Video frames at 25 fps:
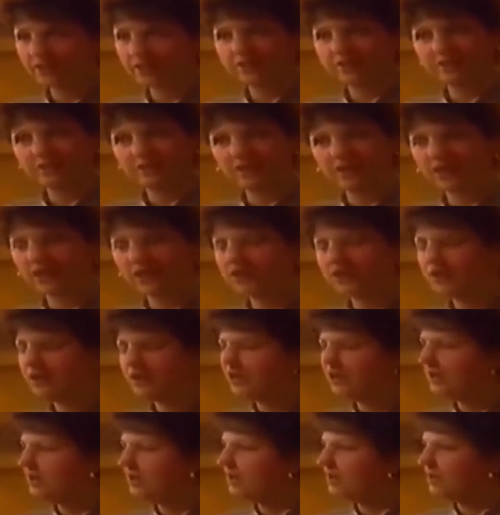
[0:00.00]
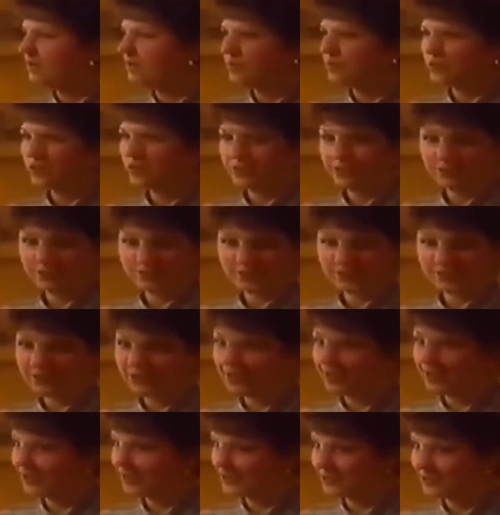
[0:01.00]
And I thought, boy, there's a
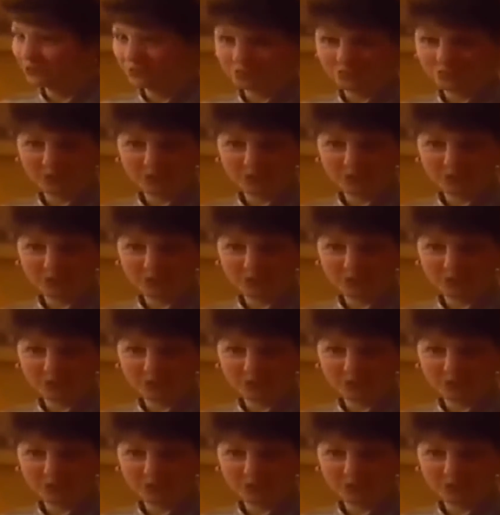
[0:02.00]
lot I